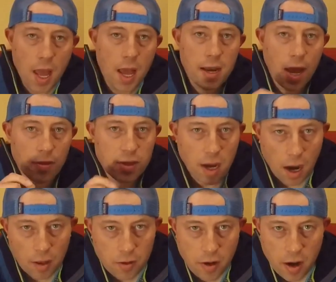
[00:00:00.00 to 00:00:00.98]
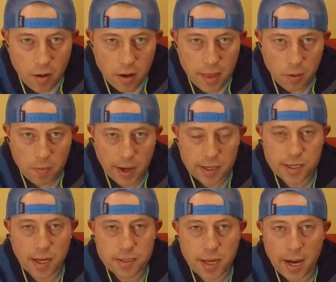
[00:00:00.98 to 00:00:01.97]
Now the other area that would make
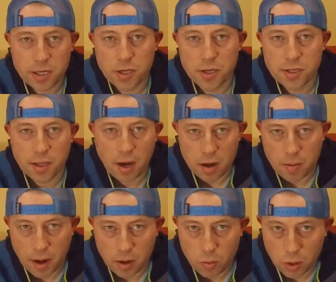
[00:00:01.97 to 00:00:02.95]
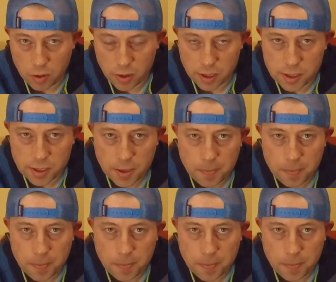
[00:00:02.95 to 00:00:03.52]
sense actually is in the 100-mile wilderness.